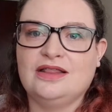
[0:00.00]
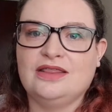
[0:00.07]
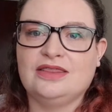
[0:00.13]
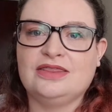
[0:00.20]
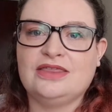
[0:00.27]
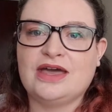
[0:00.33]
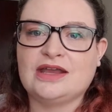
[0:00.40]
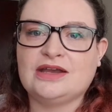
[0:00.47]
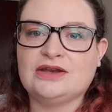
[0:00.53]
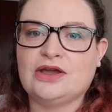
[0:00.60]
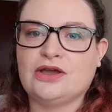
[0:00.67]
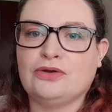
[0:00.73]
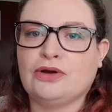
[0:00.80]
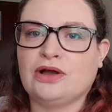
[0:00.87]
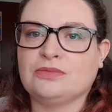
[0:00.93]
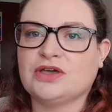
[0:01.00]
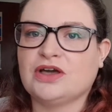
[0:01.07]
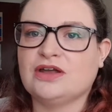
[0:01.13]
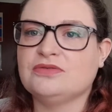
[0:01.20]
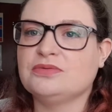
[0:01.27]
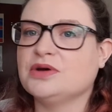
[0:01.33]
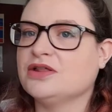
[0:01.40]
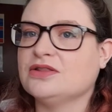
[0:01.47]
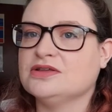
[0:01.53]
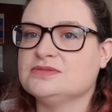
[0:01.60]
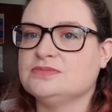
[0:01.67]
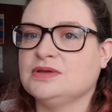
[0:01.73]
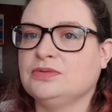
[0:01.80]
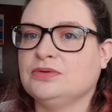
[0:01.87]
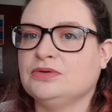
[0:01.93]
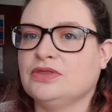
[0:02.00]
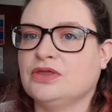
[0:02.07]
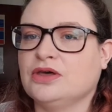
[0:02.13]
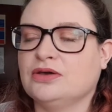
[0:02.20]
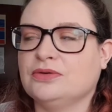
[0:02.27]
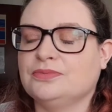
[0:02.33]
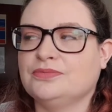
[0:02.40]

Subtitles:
they know I'm kind of one of those people that